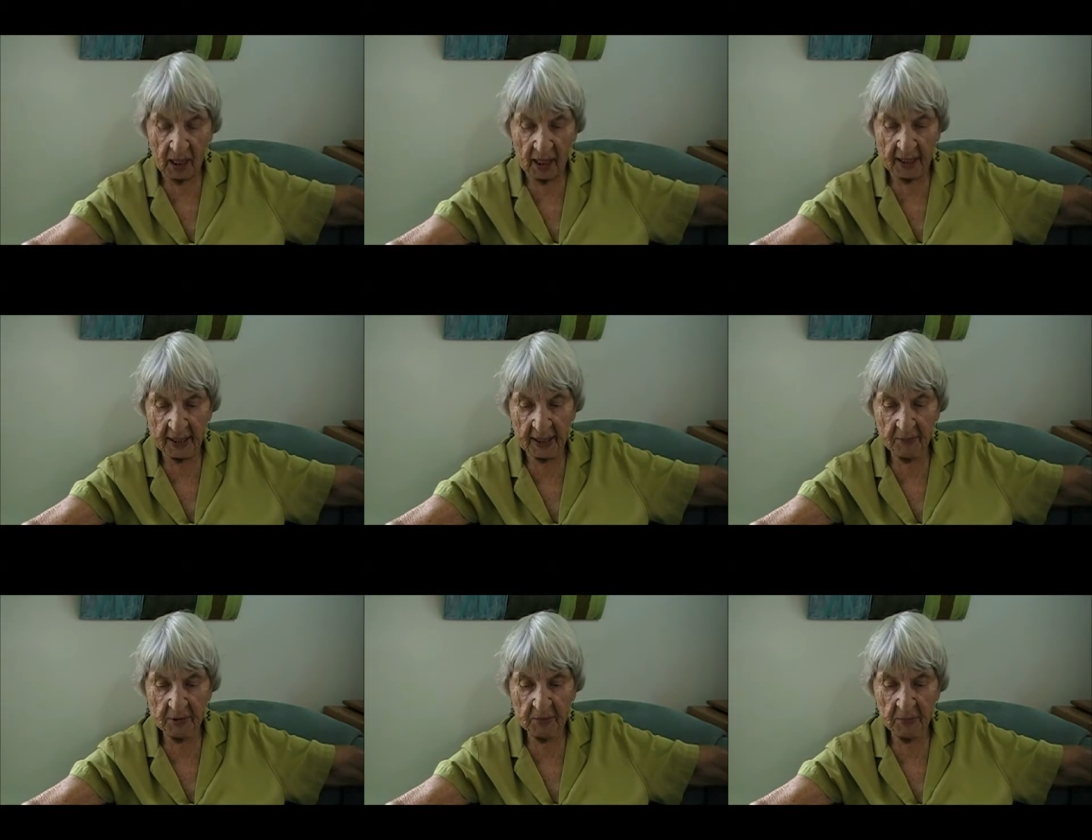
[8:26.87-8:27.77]
I
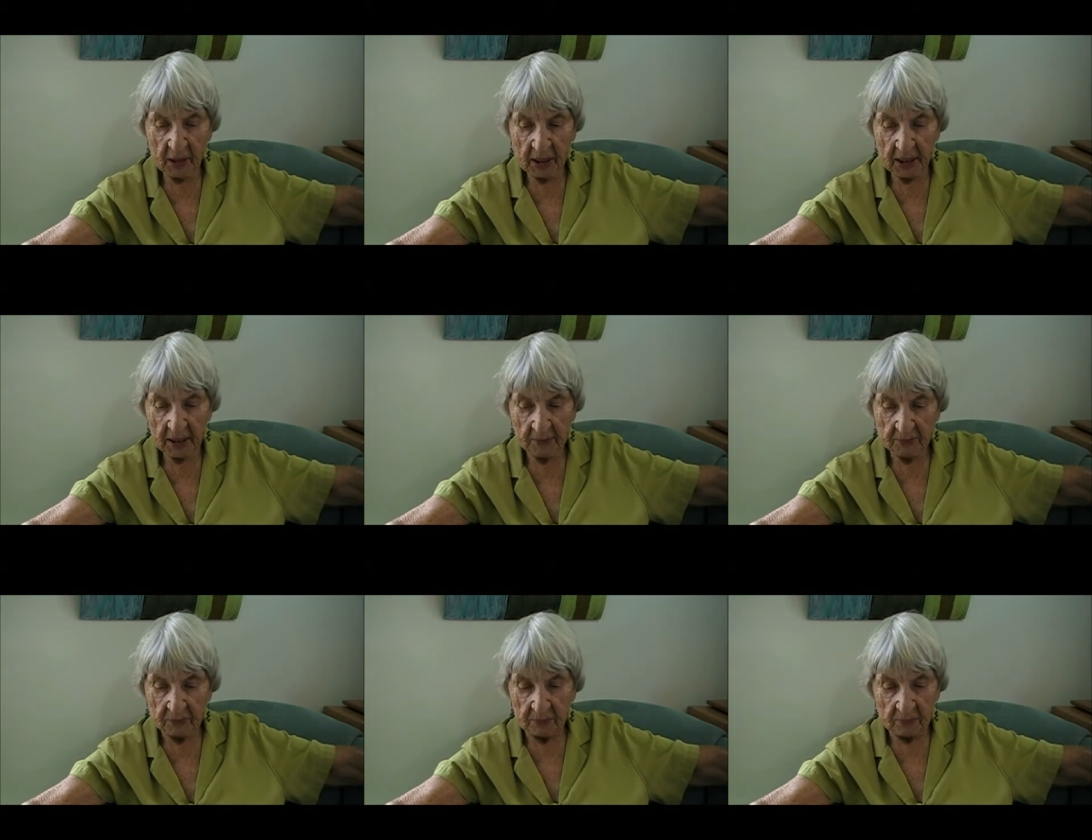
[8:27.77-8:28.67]
named him Lucky,
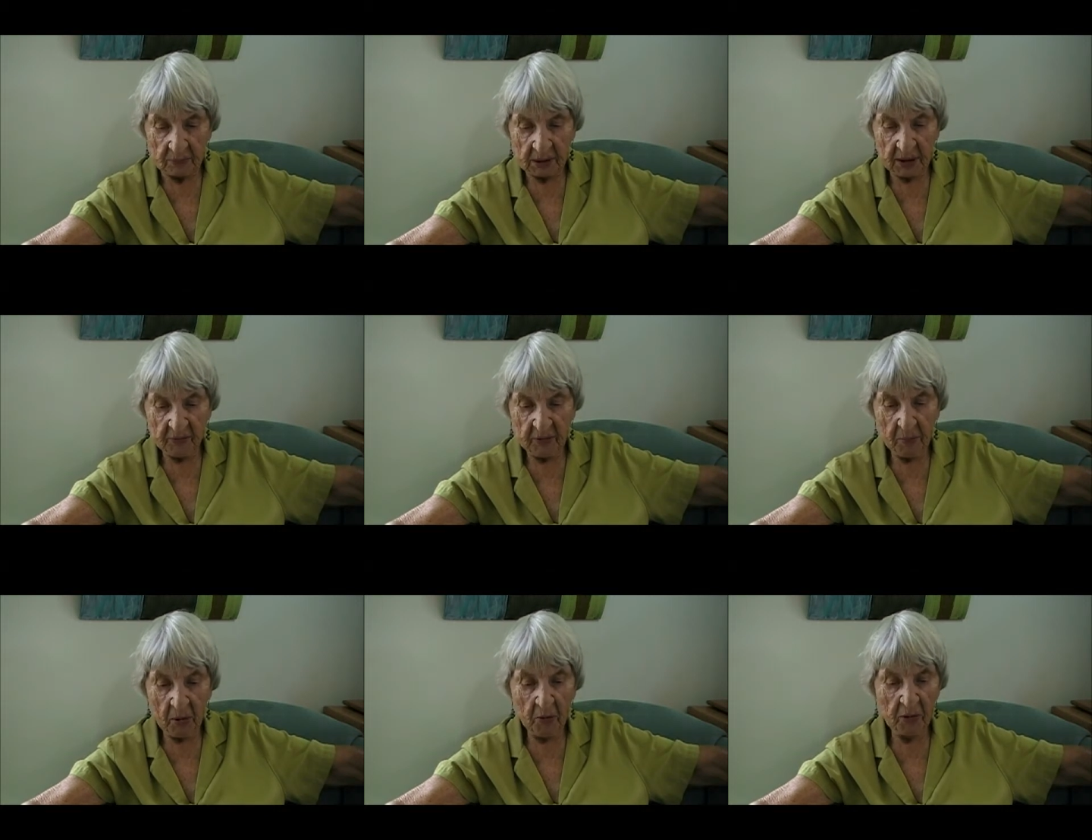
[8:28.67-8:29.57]
believing
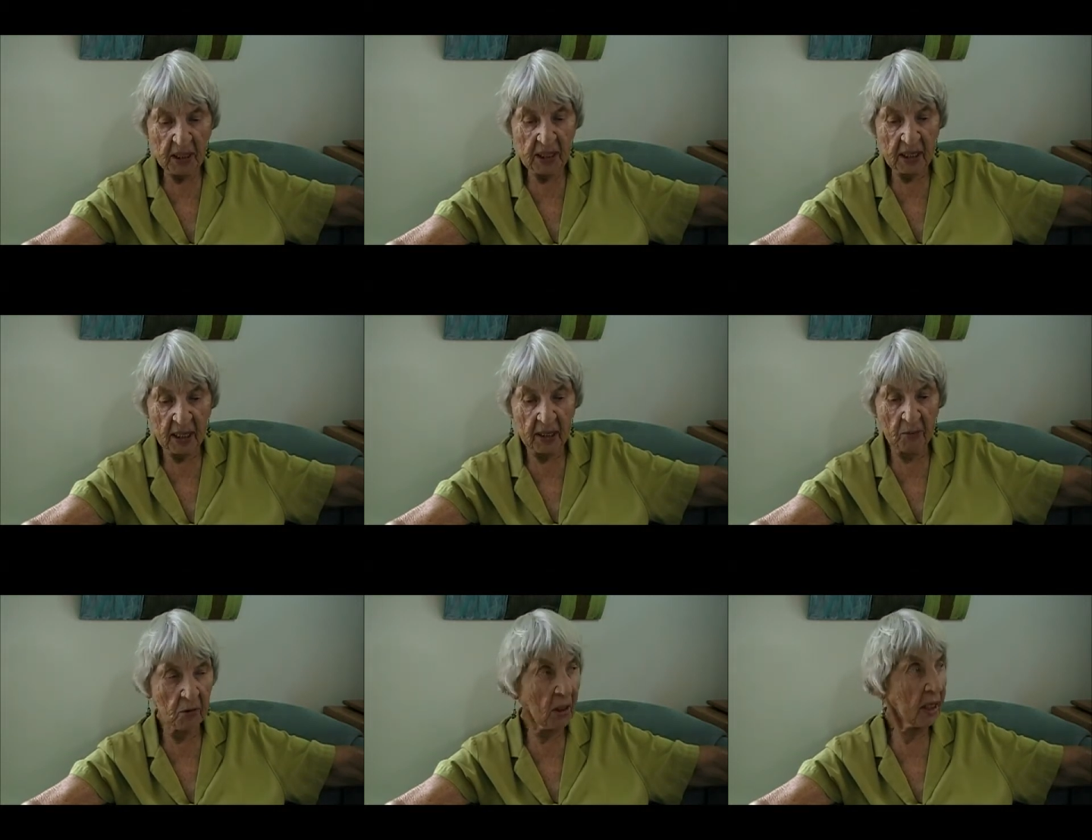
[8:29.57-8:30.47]
both he and I
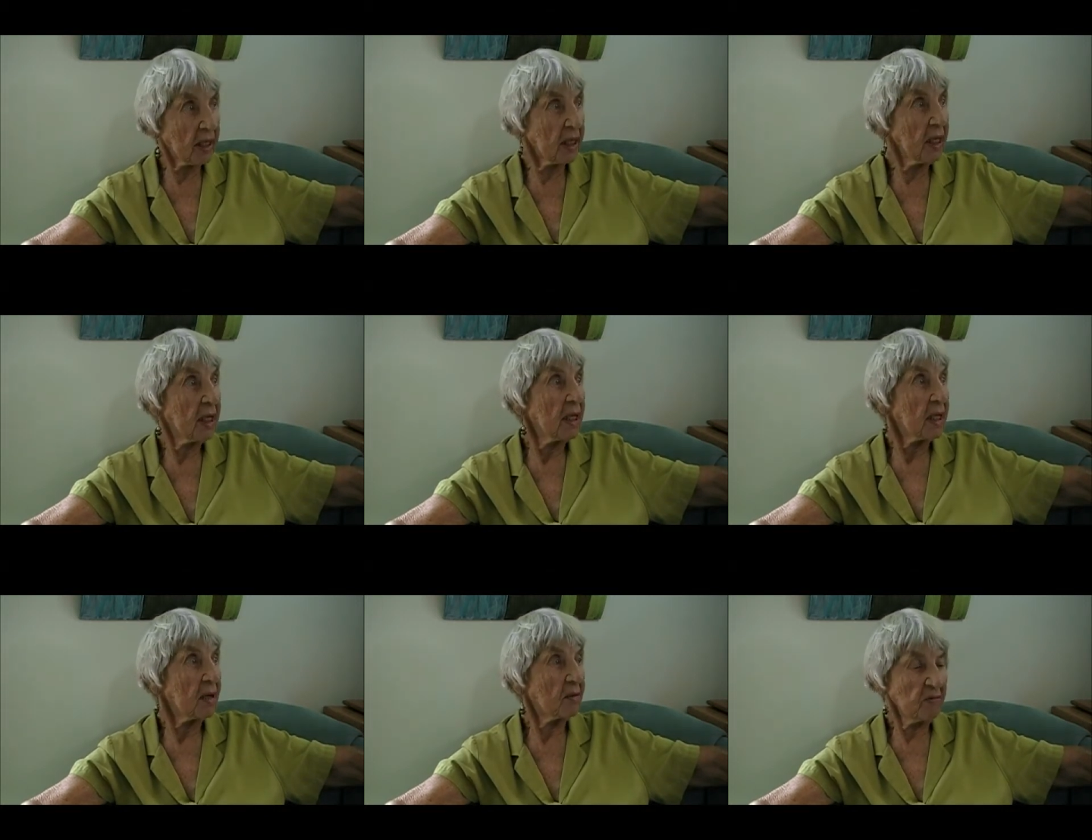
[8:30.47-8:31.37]
were lucky
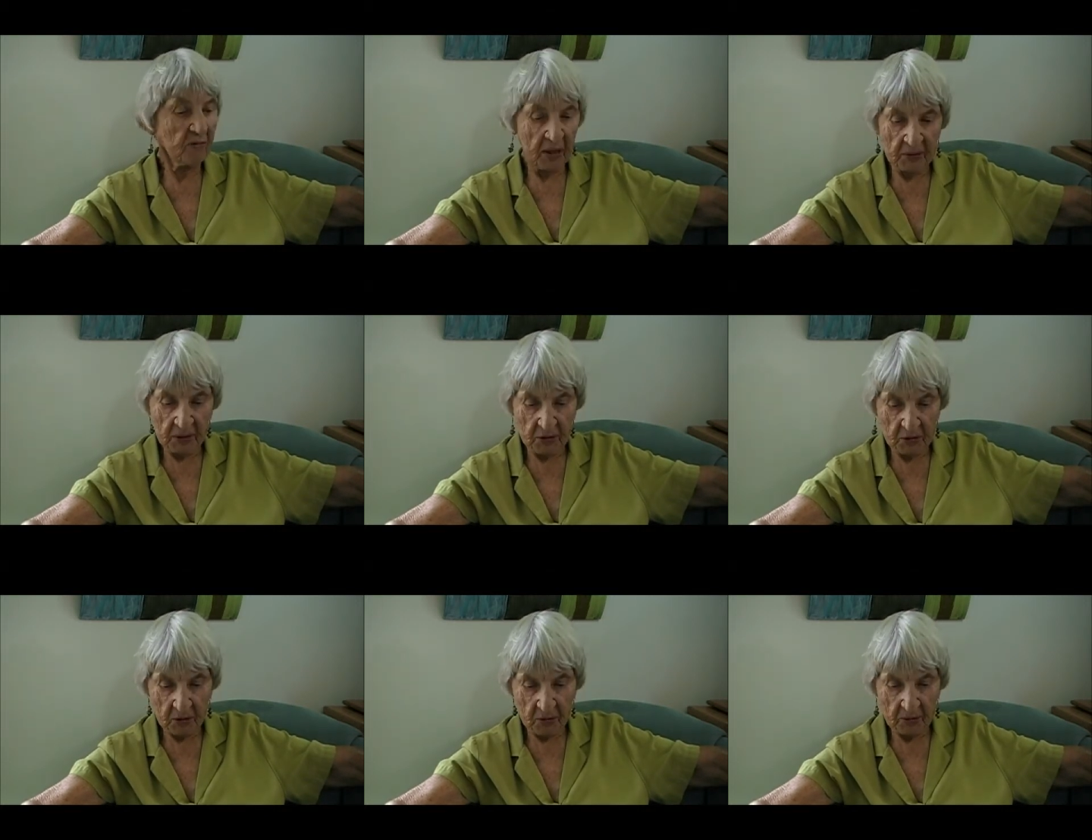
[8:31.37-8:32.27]
that we found each
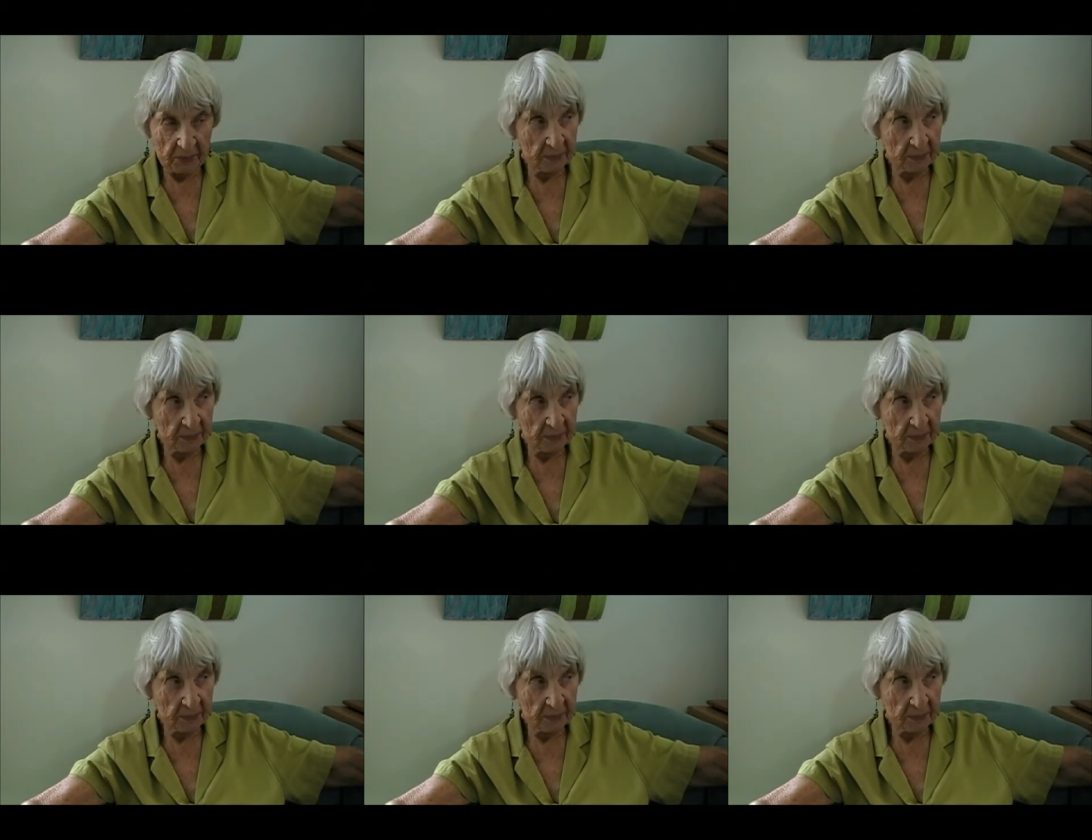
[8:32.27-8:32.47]
other.